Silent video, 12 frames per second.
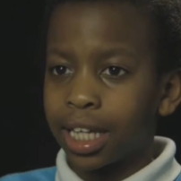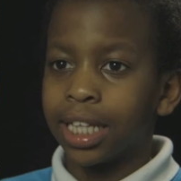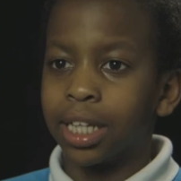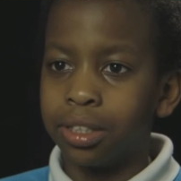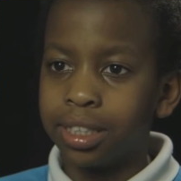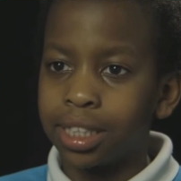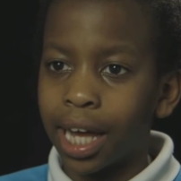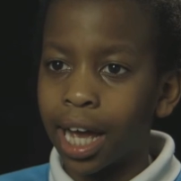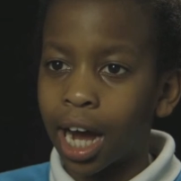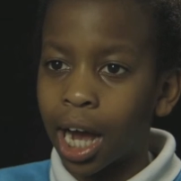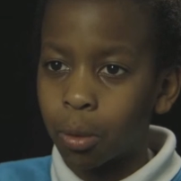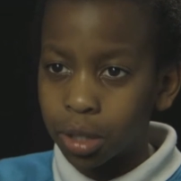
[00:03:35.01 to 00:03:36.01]
they'll say,
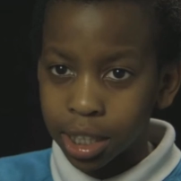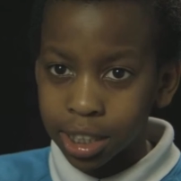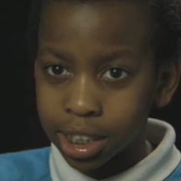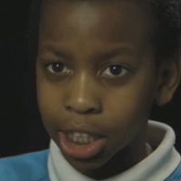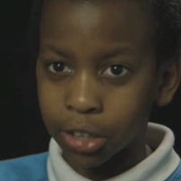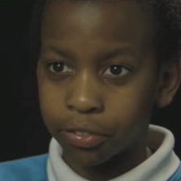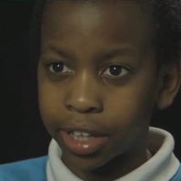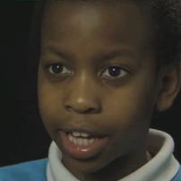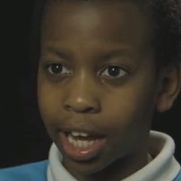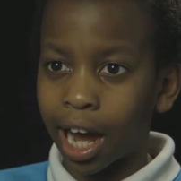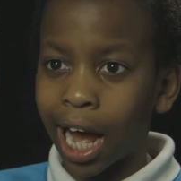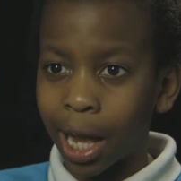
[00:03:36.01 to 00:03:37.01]
I want to achieve
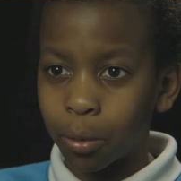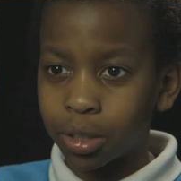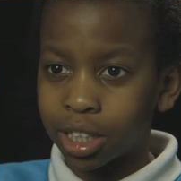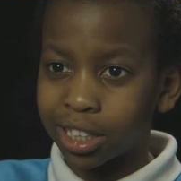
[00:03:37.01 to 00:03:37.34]
that, I want